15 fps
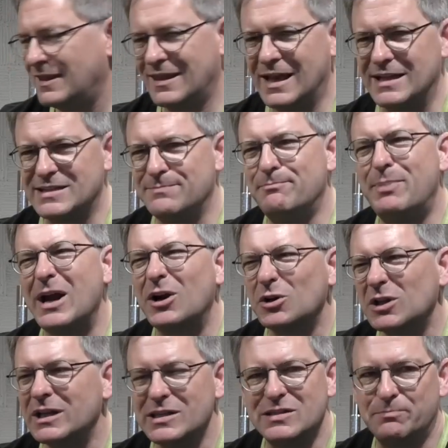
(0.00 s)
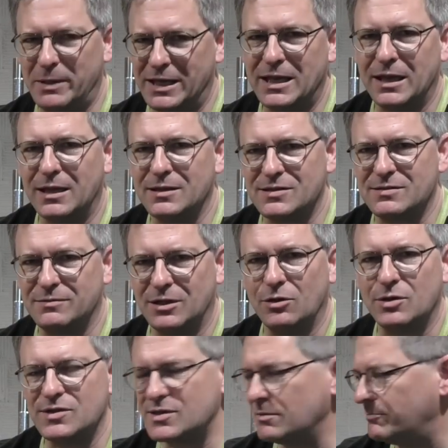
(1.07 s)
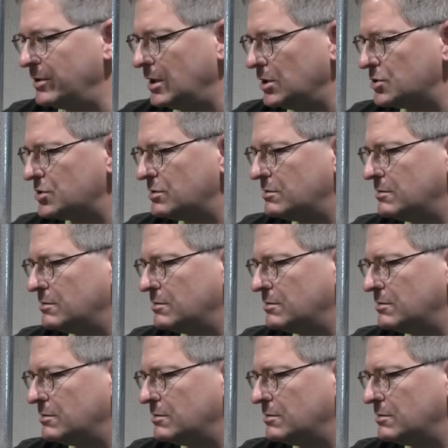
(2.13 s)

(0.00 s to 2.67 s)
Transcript: That's barely speaking its unison pitch.